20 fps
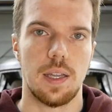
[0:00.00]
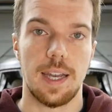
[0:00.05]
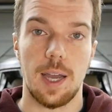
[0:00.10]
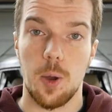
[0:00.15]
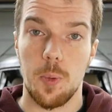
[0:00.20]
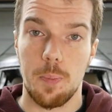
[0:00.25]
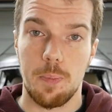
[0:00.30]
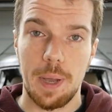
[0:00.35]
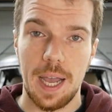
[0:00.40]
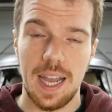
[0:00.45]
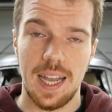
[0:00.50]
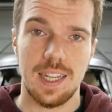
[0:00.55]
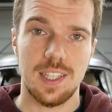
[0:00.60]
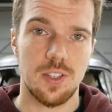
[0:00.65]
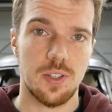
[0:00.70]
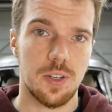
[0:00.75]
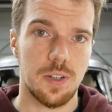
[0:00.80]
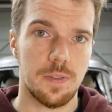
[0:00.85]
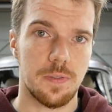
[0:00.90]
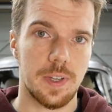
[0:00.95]
Now, pads
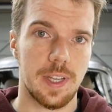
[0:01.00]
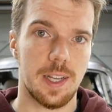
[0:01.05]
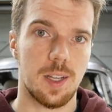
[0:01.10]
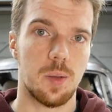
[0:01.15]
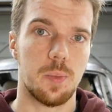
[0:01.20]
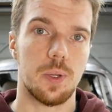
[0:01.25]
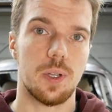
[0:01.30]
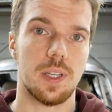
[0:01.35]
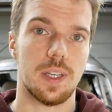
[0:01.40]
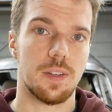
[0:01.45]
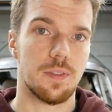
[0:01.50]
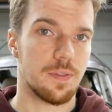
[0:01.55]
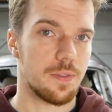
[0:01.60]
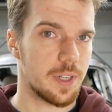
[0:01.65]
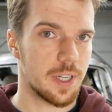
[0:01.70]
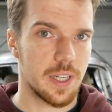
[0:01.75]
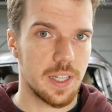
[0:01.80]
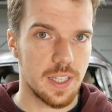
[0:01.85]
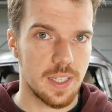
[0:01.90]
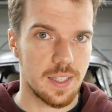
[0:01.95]
are available in
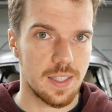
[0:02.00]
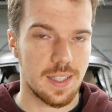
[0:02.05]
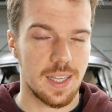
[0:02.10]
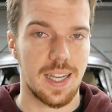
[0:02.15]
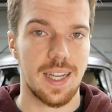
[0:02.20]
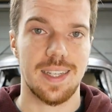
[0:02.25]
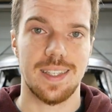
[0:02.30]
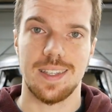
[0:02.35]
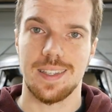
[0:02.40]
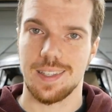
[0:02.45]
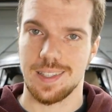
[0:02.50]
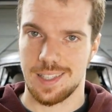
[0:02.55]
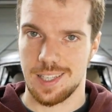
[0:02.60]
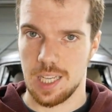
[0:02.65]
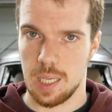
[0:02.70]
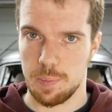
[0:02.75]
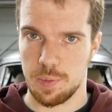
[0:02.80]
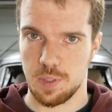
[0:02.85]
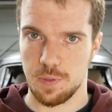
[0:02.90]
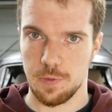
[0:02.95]
various sizes and
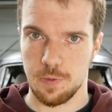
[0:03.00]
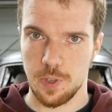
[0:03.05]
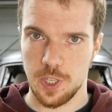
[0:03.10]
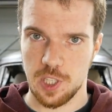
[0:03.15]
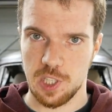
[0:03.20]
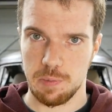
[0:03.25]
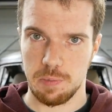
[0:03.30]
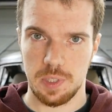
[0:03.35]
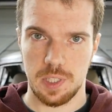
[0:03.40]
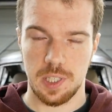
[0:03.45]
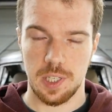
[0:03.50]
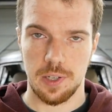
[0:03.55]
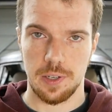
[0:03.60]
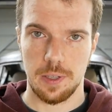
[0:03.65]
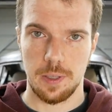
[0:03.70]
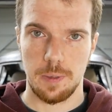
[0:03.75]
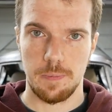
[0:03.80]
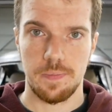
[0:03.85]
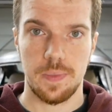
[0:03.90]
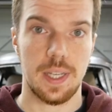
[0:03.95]
types of friction
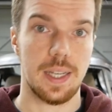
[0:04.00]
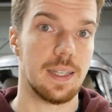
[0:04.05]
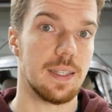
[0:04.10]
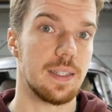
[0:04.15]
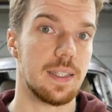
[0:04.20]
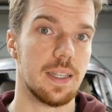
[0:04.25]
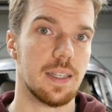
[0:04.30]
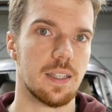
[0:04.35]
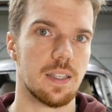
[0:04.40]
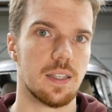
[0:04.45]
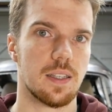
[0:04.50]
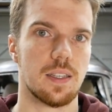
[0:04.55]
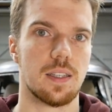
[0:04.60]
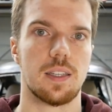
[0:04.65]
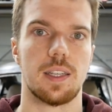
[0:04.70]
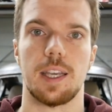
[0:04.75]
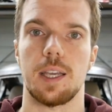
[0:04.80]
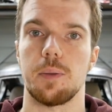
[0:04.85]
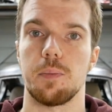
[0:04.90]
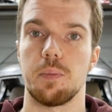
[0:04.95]
material, and discs
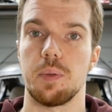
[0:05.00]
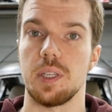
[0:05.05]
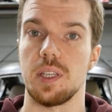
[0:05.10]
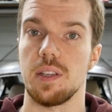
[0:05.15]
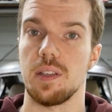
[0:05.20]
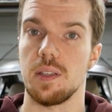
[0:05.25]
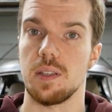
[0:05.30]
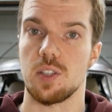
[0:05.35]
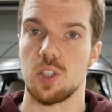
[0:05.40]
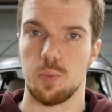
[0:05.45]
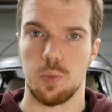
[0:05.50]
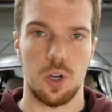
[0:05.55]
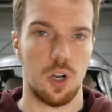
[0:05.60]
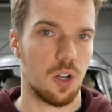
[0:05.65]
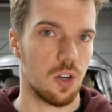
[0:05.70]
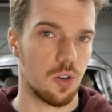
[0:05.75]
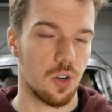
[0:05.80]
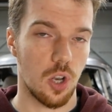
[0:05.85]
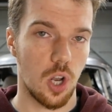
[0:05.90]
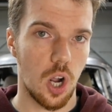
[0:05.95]
can be
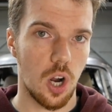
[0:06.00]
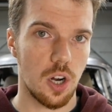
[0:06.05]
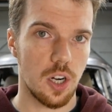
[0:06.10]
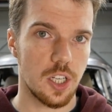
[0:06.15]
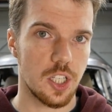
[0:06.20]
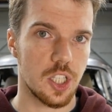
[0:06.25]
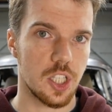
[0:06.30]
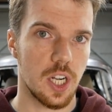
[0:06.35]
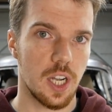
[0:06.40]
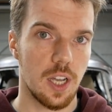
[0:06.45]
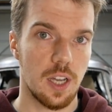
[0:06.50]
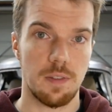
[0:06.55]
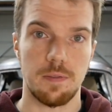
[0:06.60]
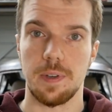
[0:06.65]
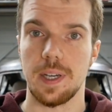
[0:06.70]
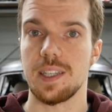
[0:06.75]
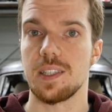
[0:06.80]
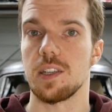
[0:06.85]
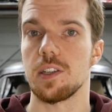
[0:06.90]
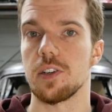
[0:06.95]
small or large,
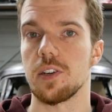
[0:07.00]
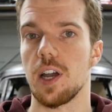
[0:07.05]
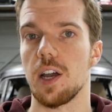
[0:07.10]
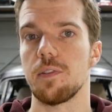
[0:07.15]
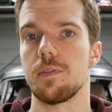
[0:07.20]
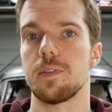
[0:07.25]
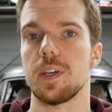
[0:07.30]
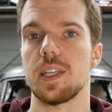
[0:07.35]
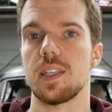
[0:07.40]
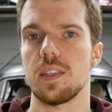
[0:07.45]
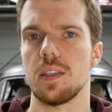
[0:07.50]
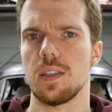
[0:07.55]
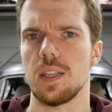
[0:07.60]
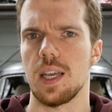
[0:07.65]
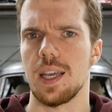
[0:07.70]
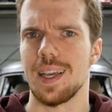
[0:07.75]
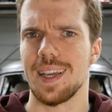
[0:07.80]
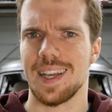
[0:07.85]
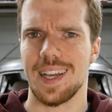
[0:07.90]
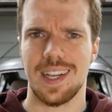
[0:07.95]
vented or unvented,
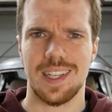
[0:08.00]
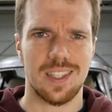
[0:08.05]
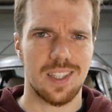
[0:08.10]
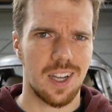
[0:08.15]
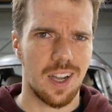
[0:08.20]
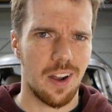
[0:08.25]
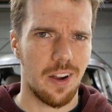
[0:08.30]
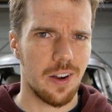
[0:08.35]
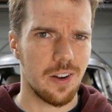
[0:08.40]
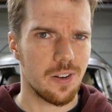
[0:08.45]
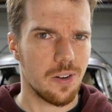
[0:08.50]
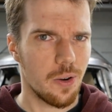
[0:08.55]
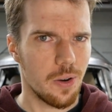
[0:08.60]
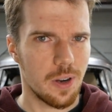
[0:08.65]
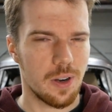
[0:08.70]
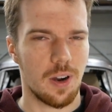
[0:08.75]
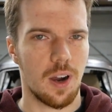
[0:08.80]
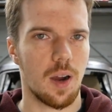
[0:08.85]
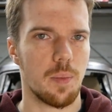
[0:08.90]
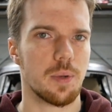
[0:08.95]
cast iron or
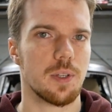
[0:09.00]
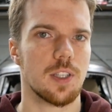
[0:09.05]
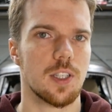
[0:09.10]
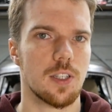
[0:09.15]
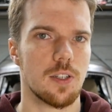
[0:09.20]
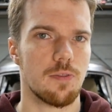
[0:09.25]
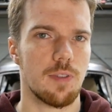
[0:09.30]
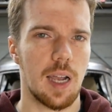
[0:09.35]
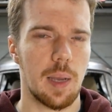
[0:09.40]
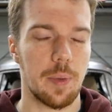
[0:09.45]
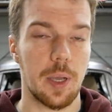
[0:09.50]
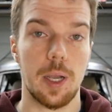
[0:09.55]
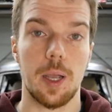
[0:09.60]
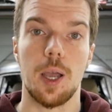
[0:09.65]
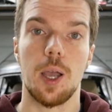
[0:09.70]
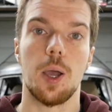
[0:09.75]
carbon ceramic.